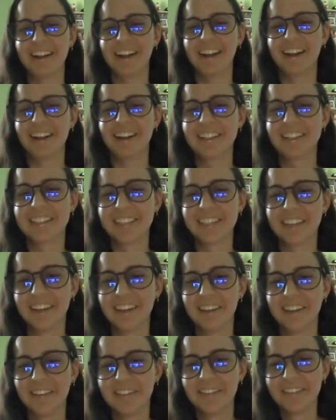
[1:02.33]
And
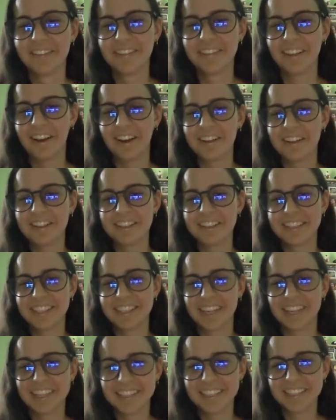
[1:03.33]

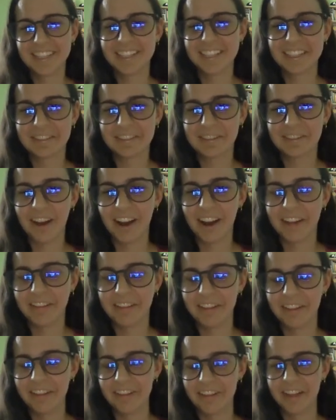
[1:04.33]
understanding these five
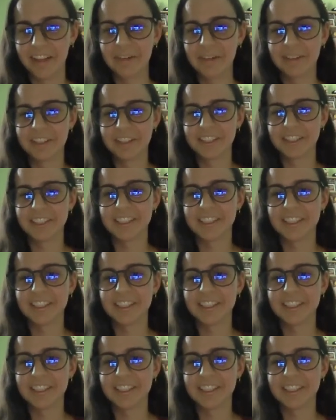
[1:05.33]
love languages